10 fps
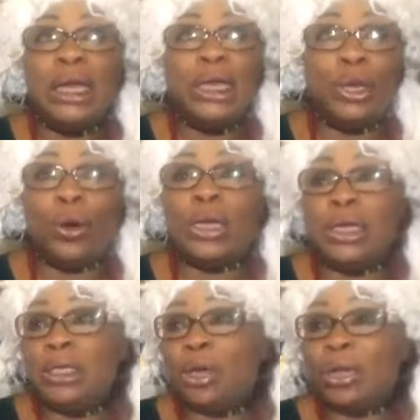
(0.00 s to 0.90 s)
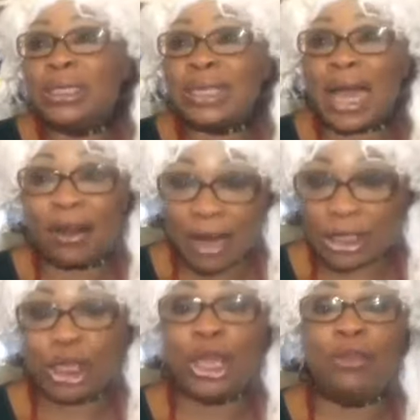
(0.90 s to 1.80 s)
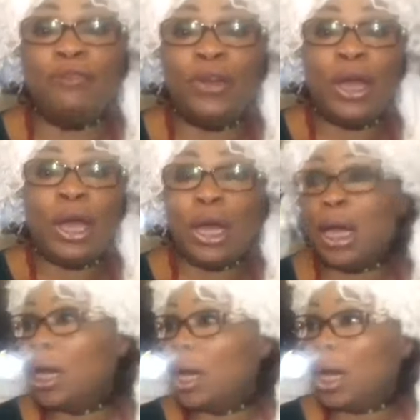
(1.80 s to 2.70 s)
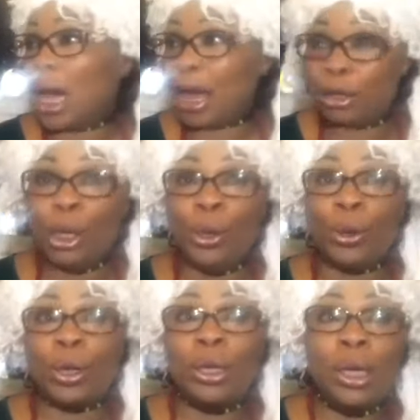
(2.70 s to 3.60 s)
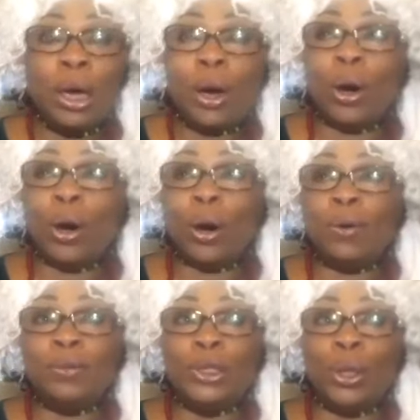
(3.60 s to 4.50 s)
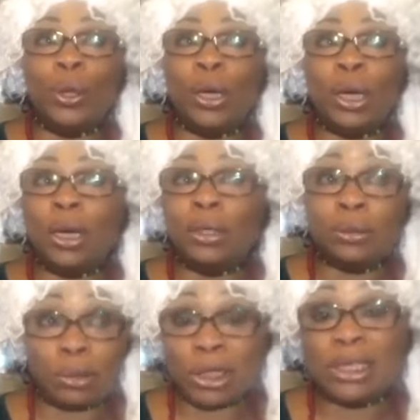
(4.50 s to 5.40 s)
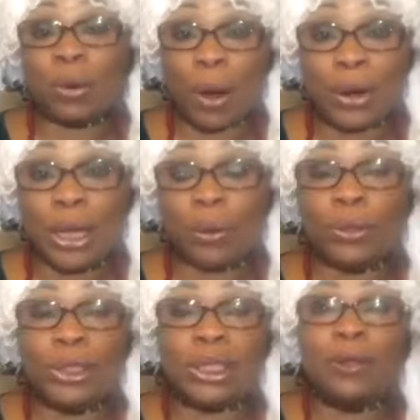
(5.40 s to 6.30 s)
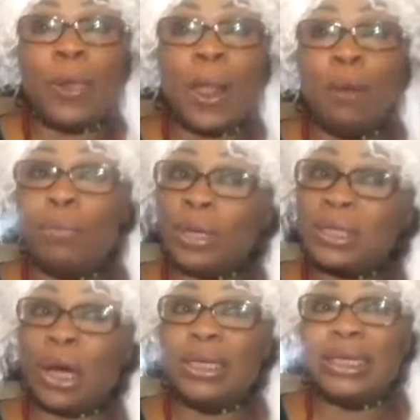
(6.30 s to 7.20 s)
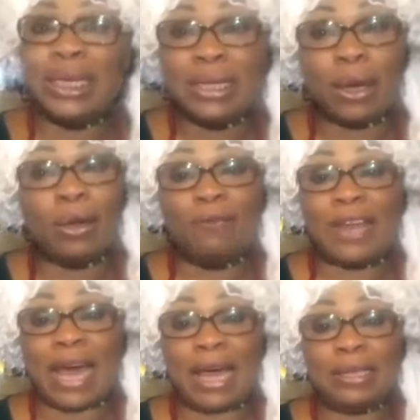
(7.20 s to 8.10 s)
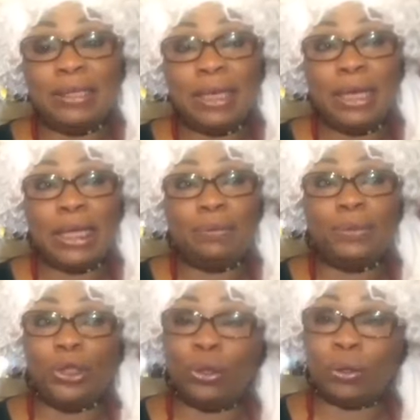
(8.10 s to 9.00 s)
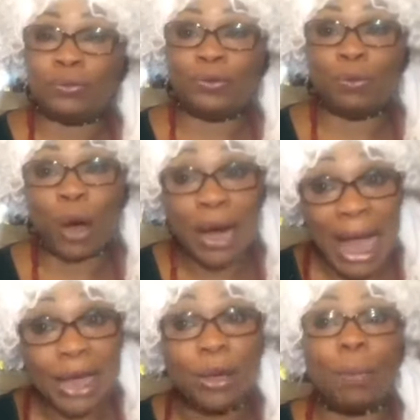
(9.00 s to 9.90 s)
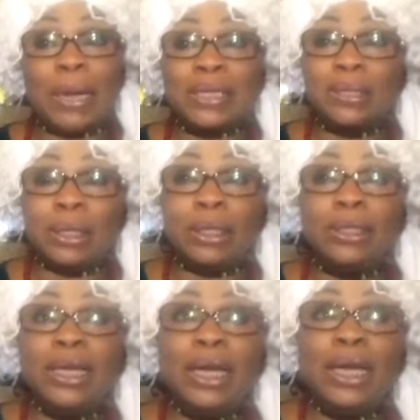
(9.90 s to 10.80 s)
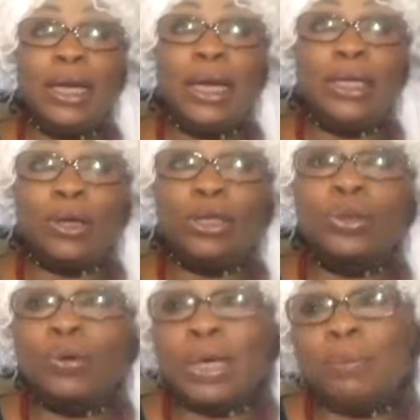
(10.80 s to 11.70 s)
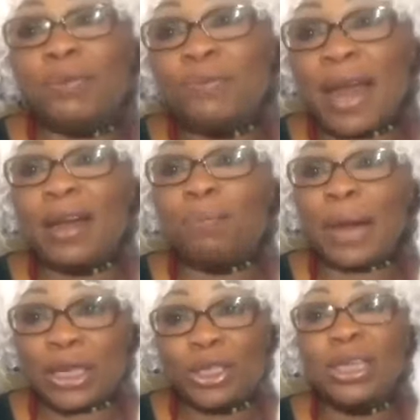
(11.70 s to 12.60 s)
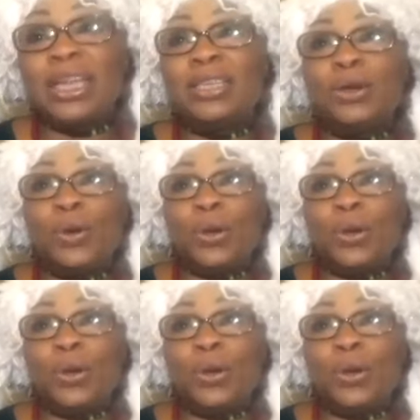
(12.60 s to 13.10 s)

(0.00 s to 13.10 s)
you know, he's got this aggressive outlook, or you know, because he's a warrior, you see. But underneath all of that, you know, from what I know personally, is also can be very passionate